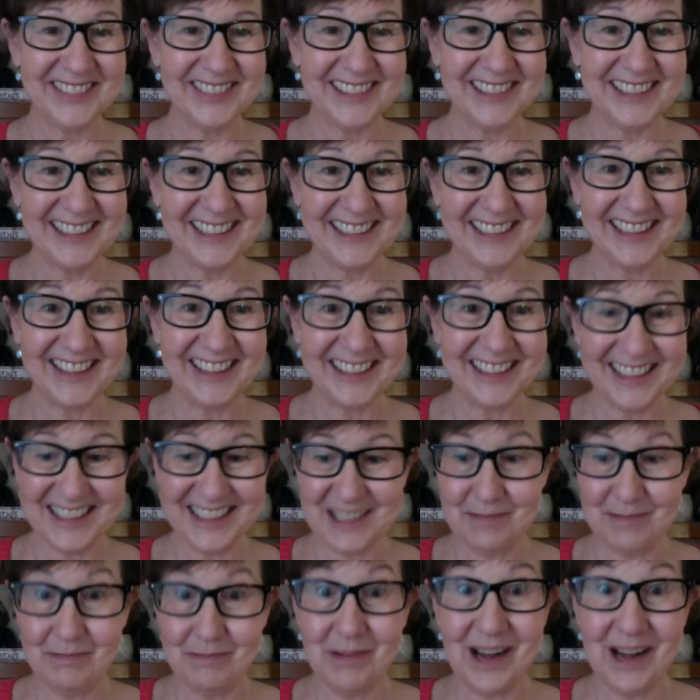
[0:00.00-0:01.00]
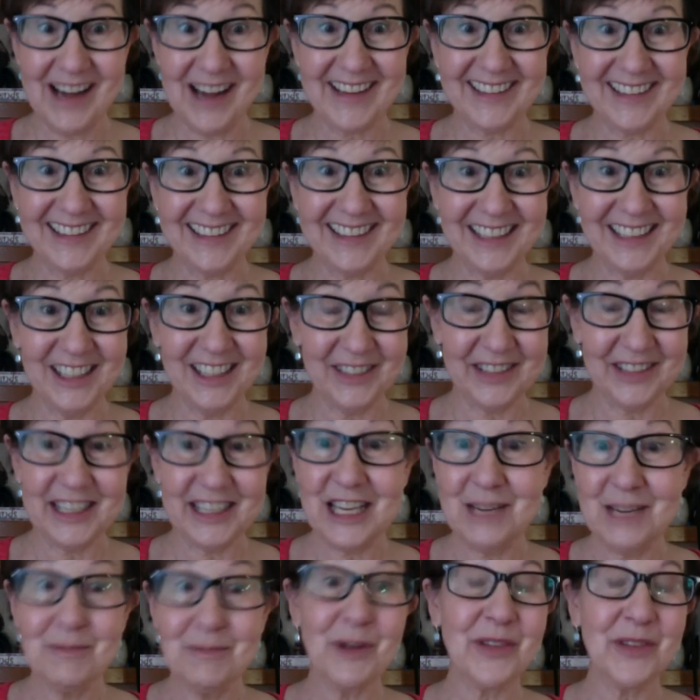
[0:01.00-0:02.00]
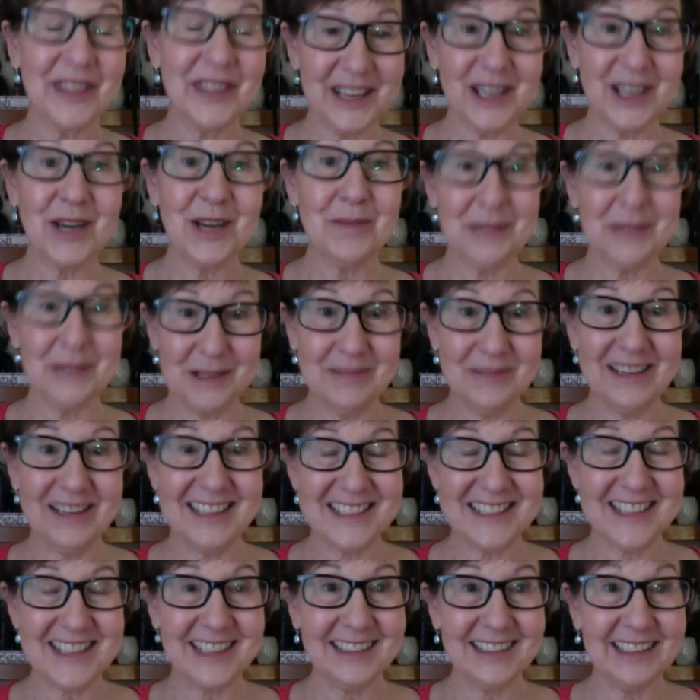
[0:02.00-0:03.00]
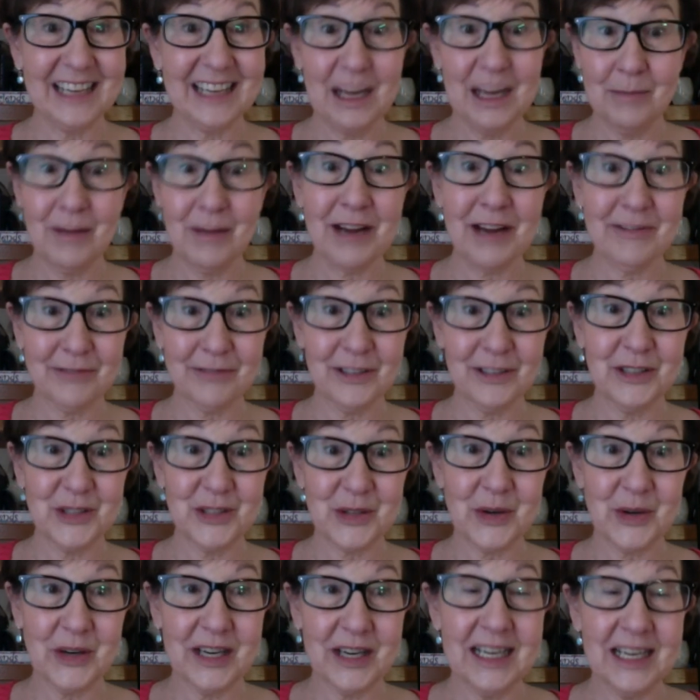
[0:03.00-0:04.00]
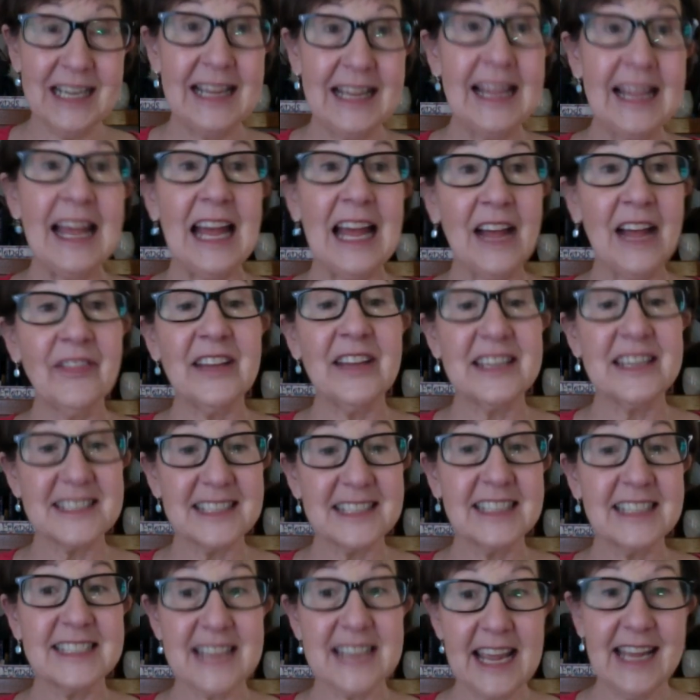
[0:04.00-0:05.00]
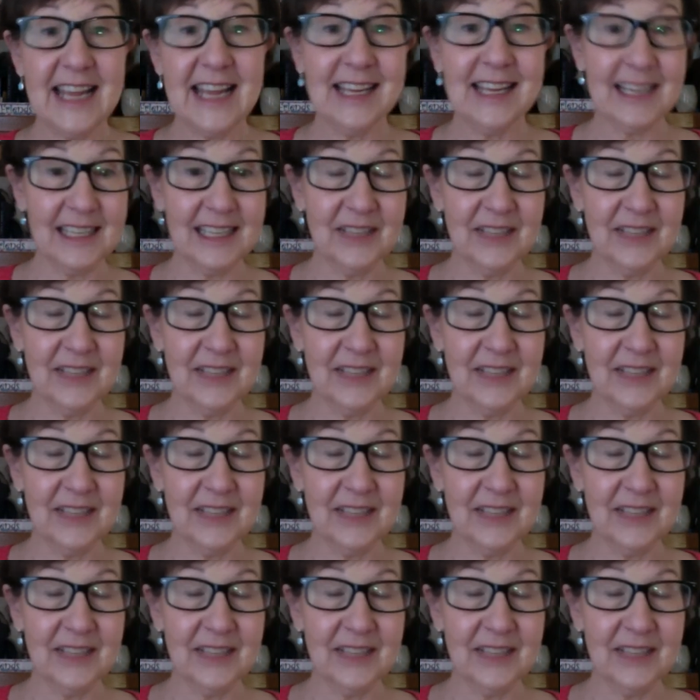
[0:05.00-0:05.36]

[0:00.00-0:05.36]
this bottle of chemotherapy basically at my front door, and they said, take it.